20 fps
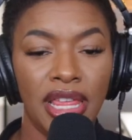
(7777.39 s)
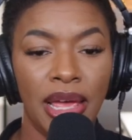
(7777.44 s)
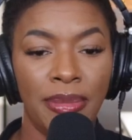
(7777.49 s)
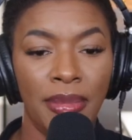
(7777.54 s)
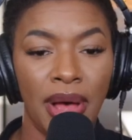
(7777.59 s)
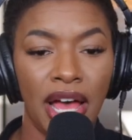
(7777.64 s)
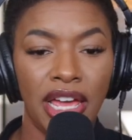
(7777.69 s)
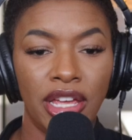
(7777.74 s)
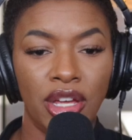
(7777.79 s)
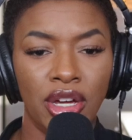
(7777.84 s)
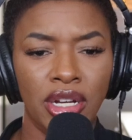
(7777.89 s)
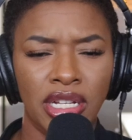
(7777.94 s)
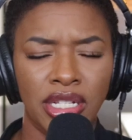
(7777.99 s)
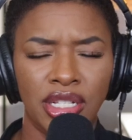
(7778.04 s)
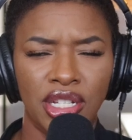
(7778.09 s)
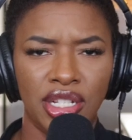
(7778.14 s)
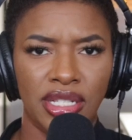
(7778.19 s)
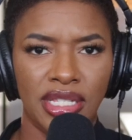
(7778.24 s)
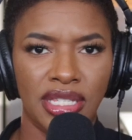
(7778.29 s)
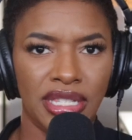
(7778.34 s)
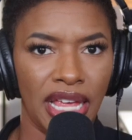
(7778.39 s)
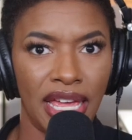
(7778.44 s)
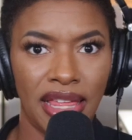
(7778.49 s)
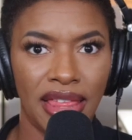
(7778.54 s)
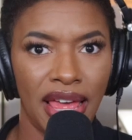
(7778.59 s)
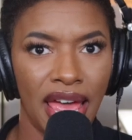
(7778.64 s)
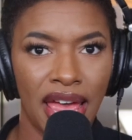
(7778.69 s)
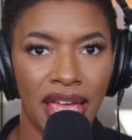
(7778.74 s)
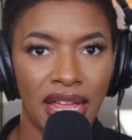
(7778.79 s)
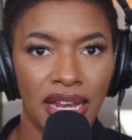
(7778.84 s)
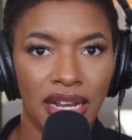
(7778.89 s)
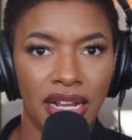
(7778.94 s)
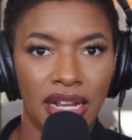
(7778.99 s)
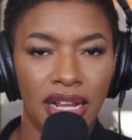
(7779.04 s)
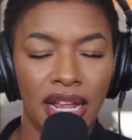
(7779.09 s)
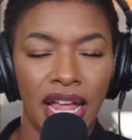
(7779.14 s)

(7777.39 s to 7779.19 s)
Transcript: am I going to just say that